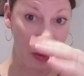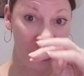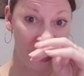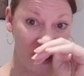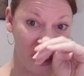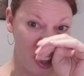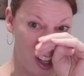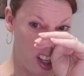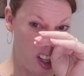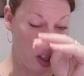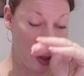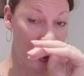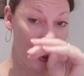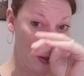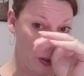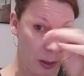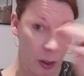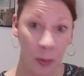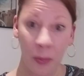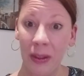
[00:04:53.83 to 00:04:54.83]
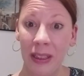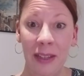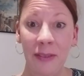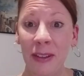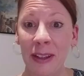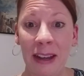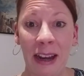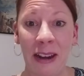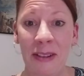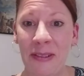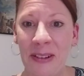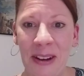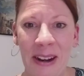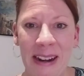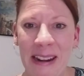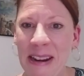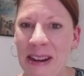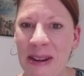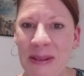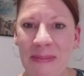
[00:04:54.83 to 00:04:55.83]
for you, you're believing God for
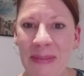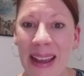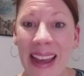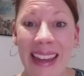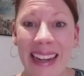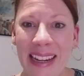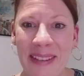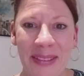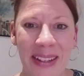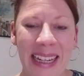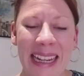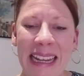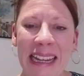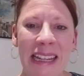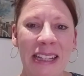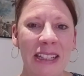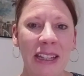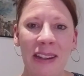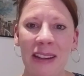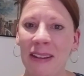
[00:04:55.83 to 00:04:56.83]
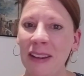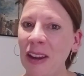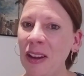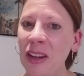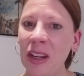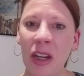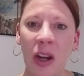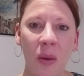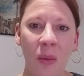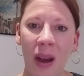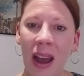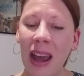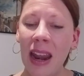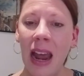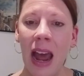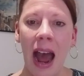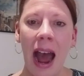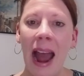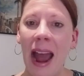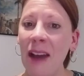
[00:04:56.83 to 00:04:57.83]
a new bed even. So you go, you know what?
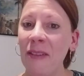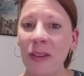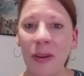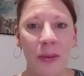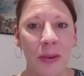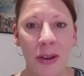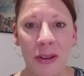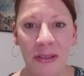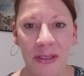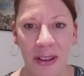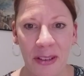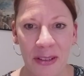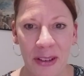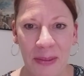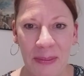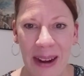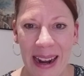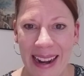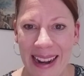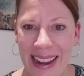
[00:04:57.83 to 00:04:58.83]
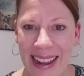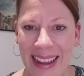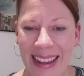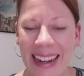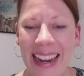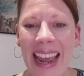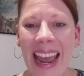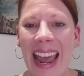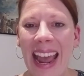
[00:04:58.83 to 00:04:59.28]
I have a roof over my head.